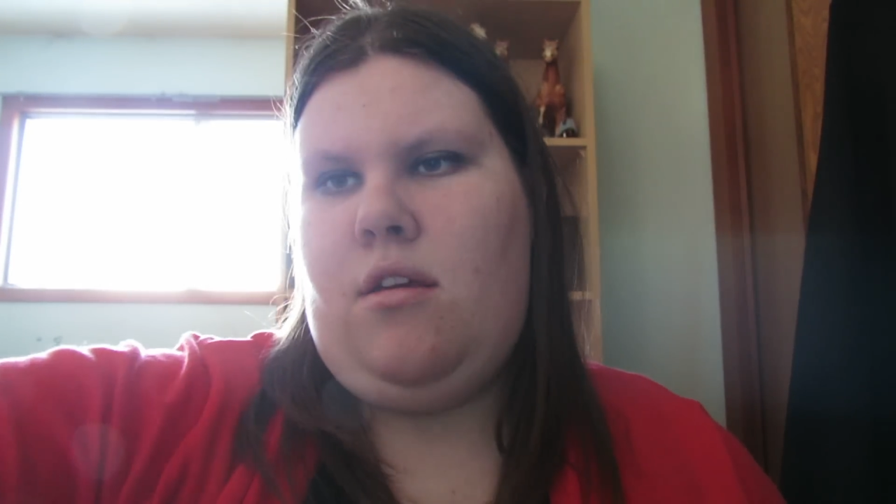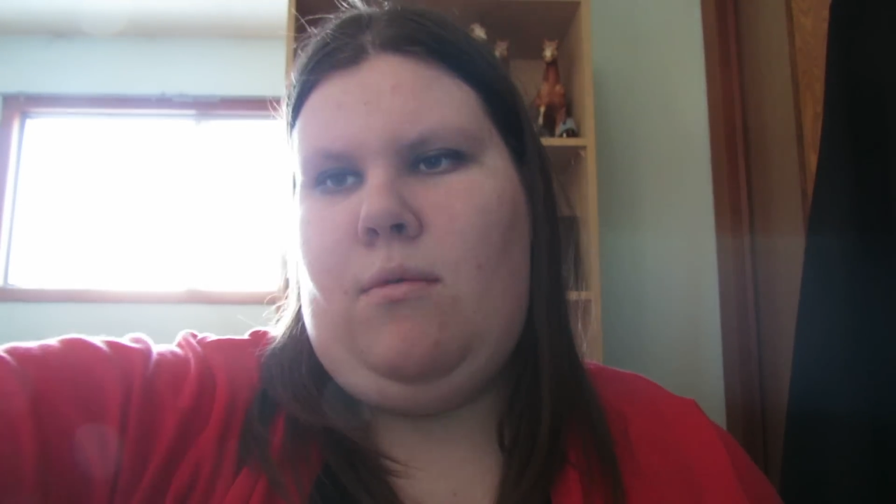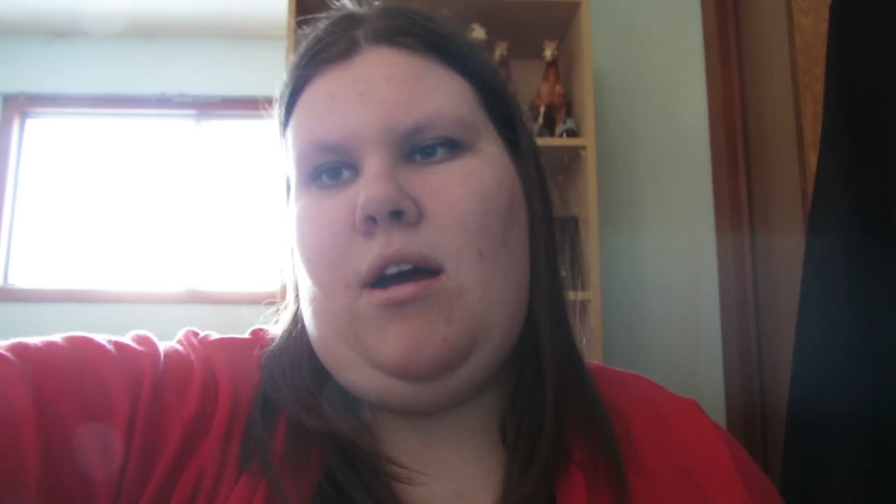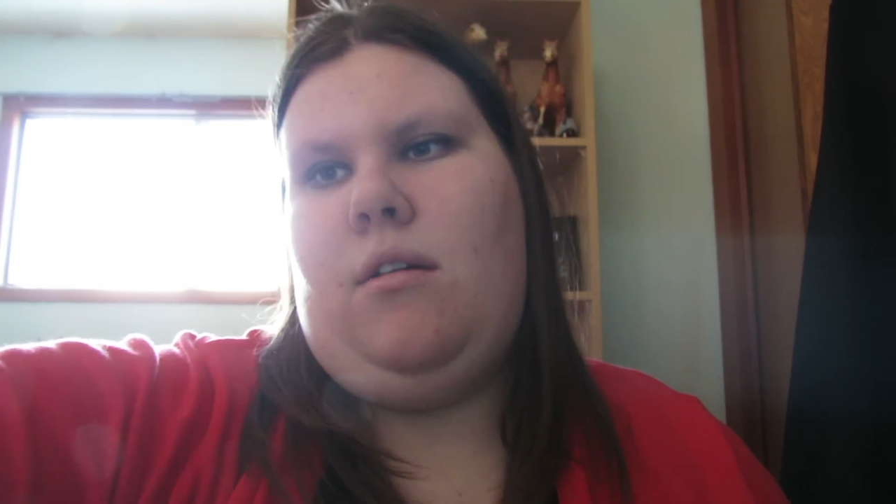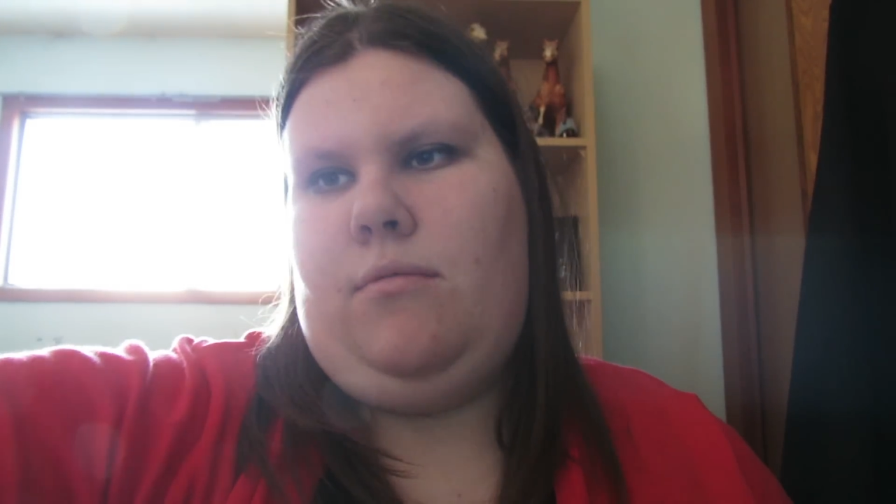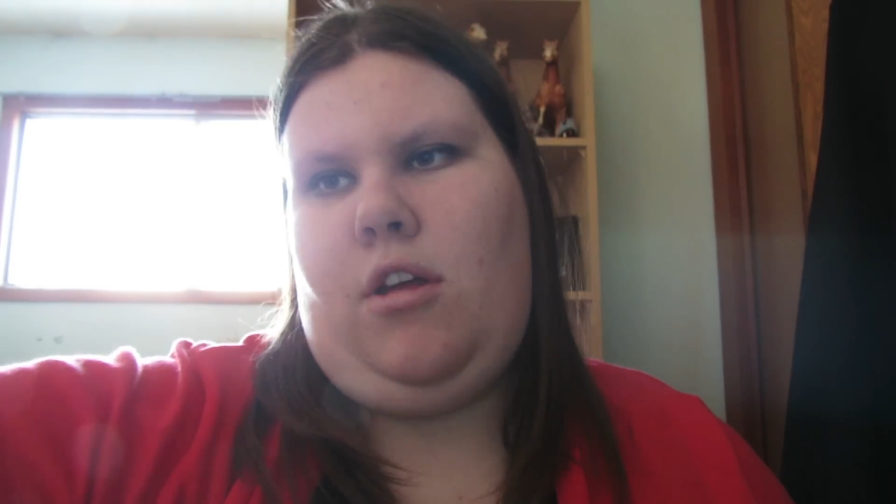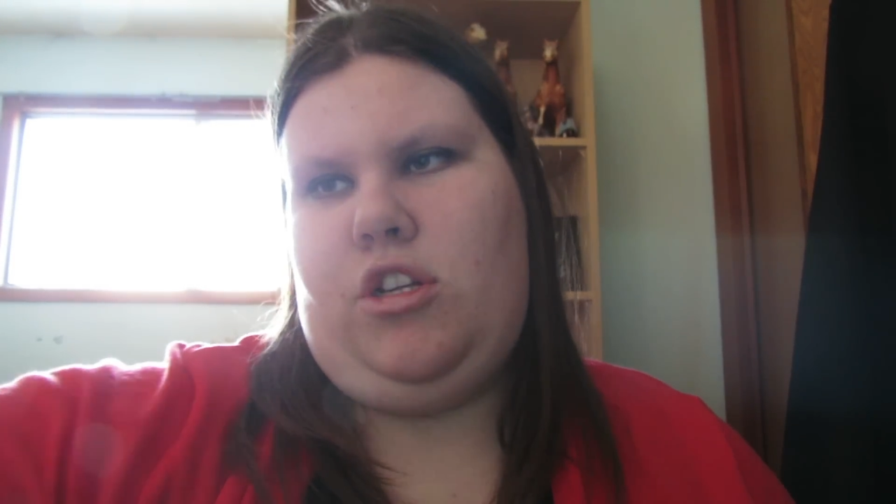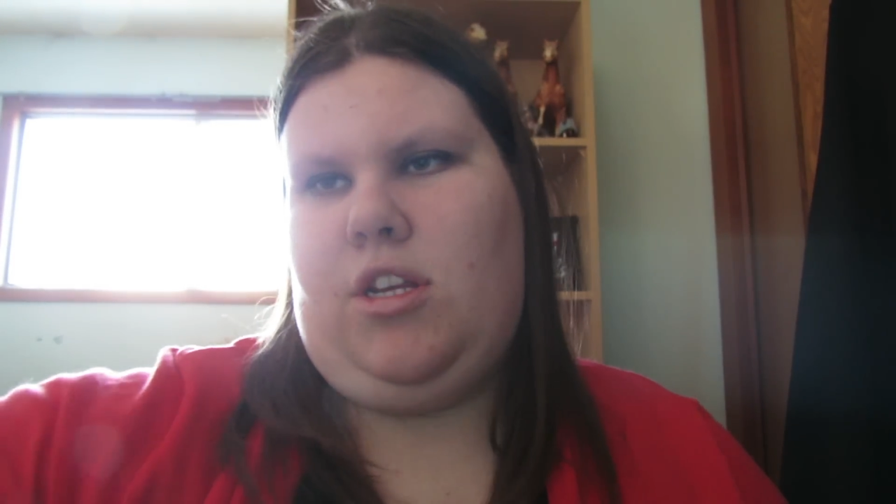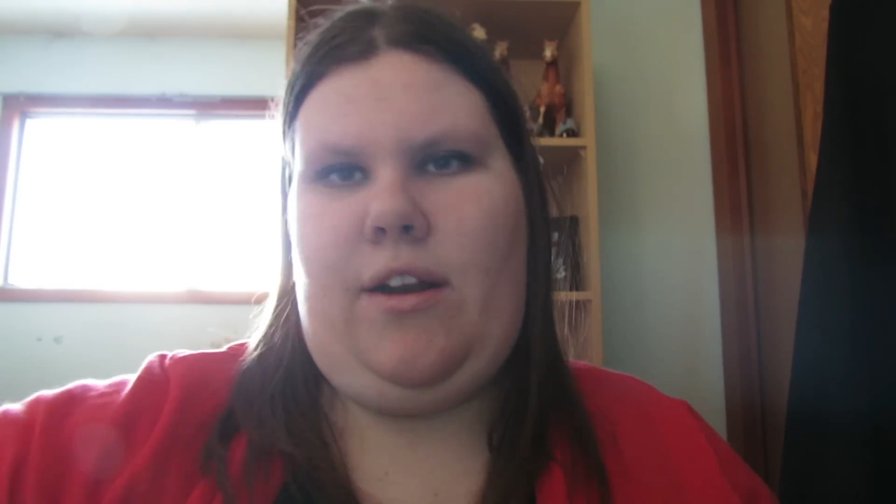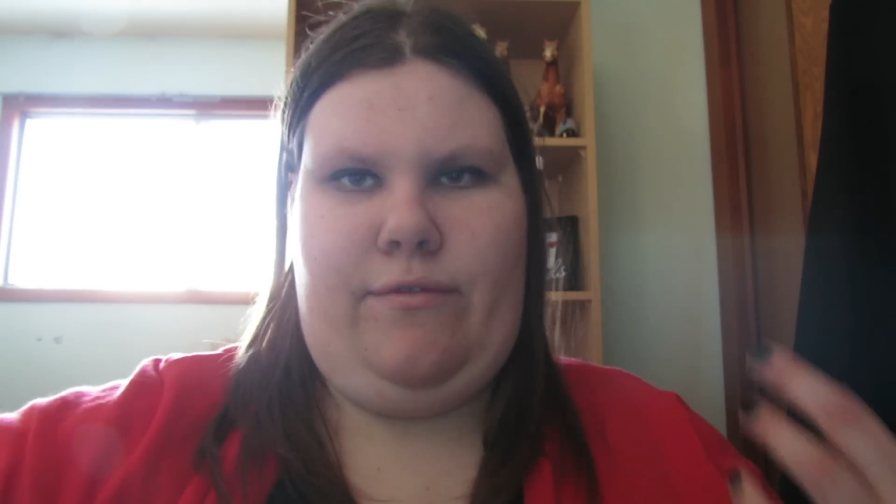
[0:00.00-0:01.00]
Well, I'll
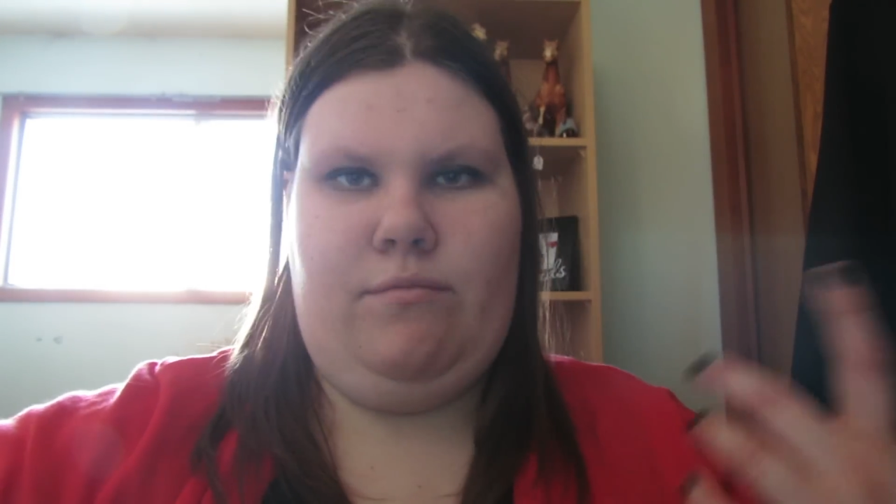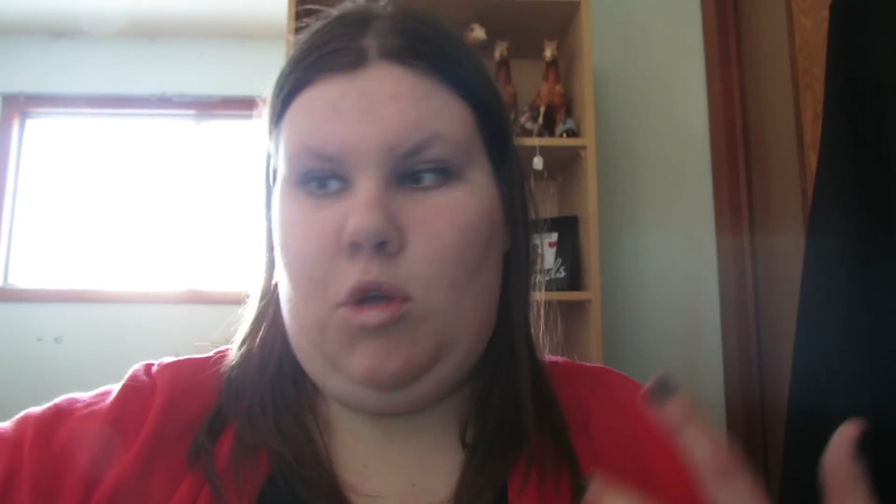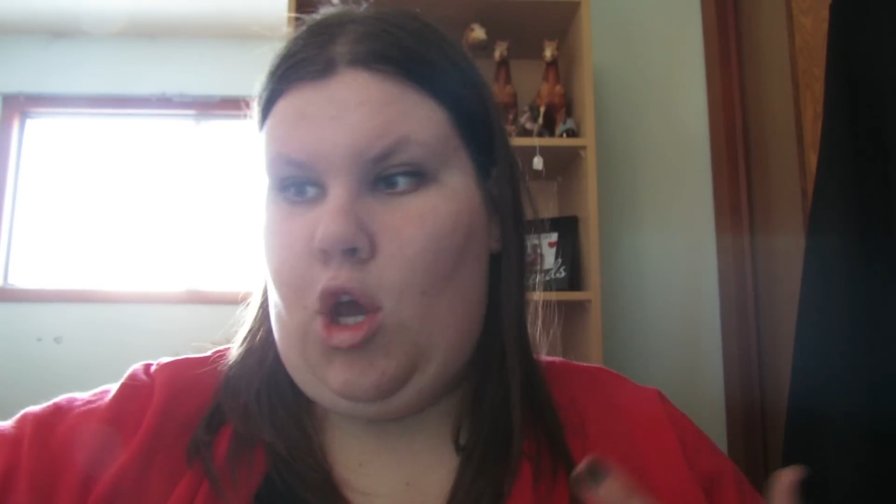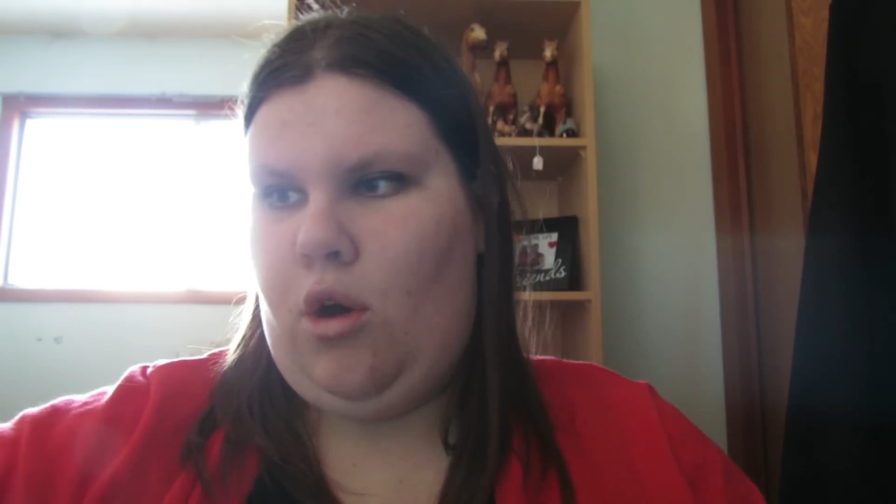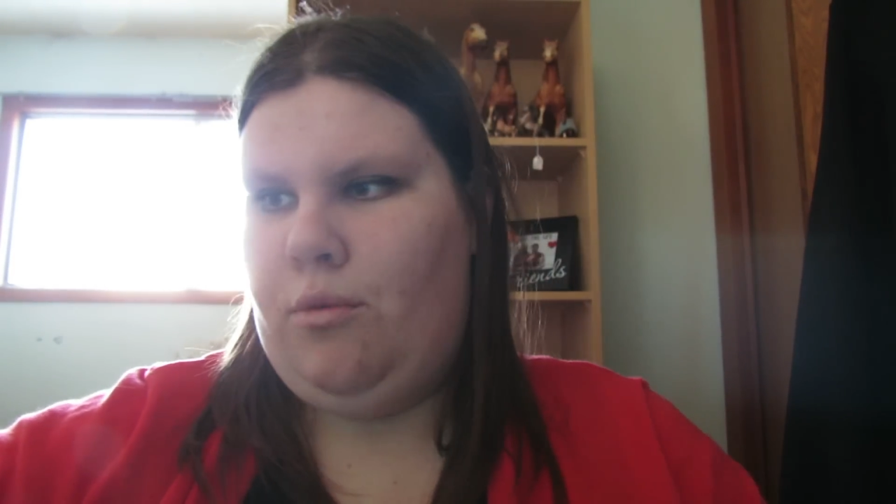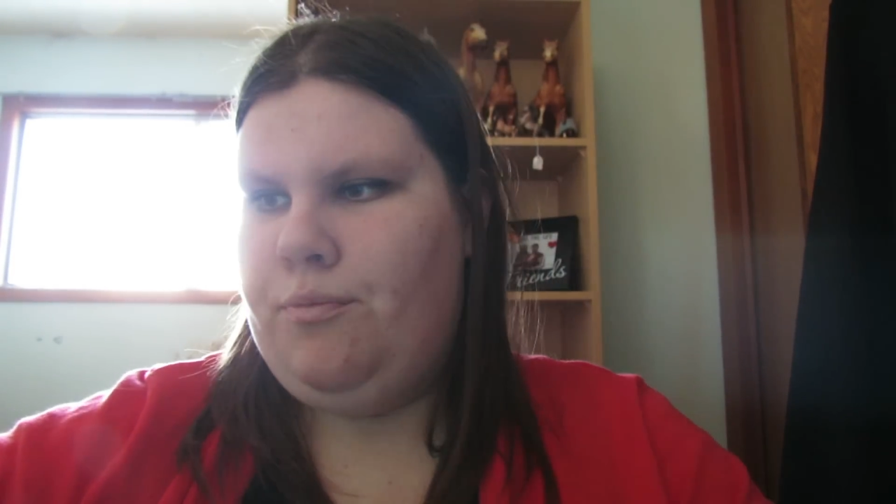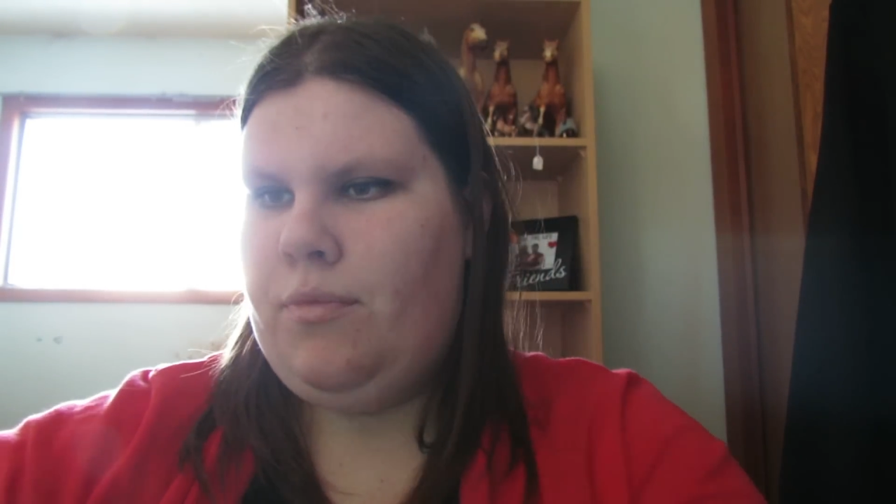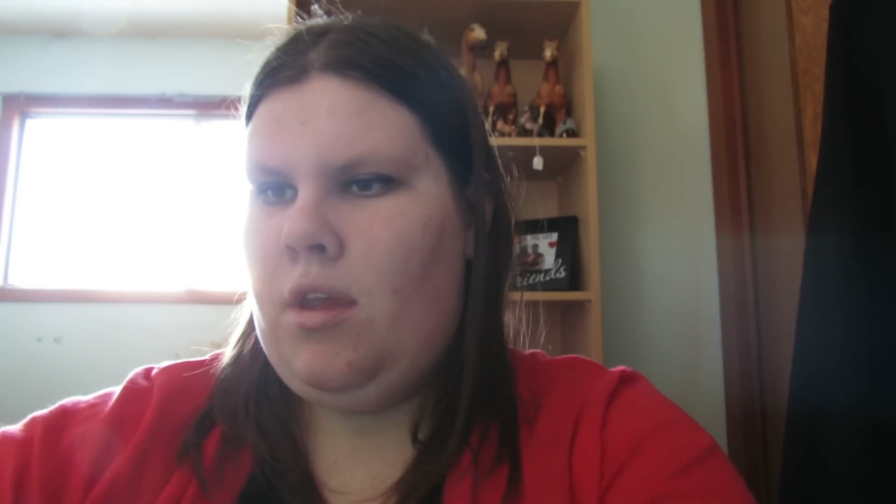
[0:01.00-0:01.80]
just kind of go.